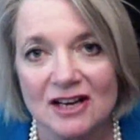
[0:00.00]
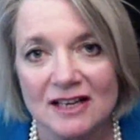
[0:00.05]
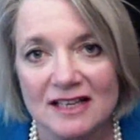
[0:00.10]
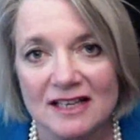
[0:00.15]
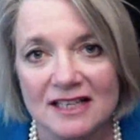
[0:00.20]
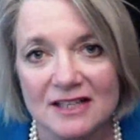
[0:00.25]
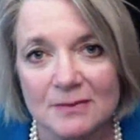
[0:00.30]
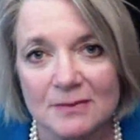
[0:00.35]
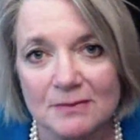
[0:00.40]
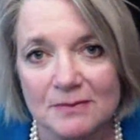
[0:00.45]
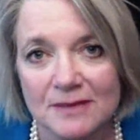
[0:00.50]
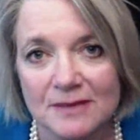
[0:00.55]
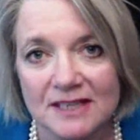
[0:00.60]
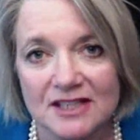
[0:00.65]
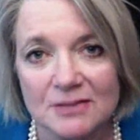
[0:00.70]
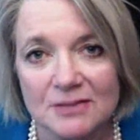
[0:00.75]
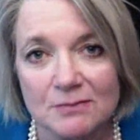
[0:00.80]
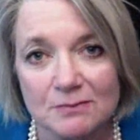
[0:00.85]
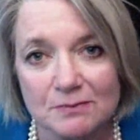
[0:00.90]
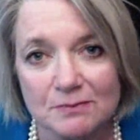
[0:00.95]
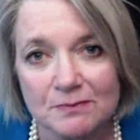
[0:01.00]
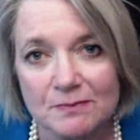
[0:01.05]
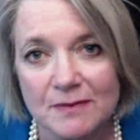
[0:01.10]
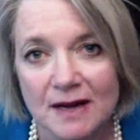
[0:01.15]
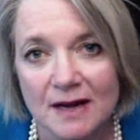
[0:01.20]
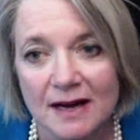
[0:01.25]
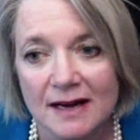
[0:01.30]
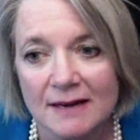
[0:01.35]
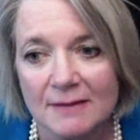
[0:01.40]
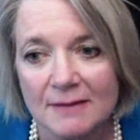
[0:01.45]
each each
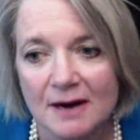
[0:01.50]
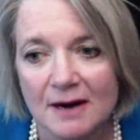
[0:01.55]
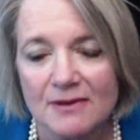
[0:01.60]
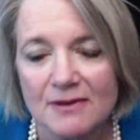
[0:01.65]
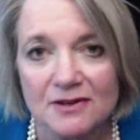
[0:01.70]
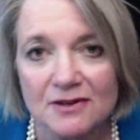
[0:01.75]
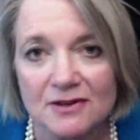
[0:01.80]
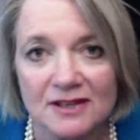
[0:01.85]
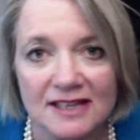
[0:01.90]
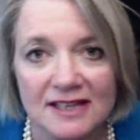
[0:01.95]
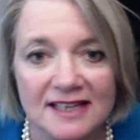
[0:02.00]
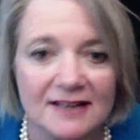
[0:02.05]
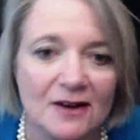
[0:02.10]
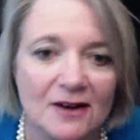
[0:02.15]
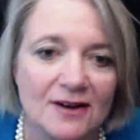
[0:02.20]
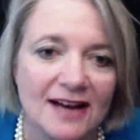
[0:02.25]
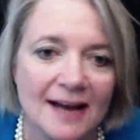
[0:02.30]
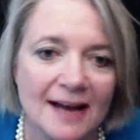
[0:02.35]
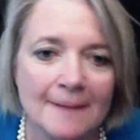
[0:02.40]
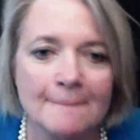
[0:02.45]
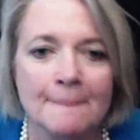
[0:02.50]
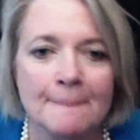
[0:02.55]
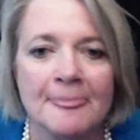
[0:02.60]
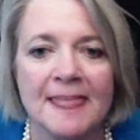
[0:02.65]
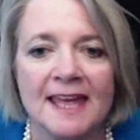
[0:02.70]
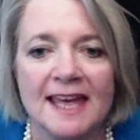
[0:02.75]
um, opportunity okay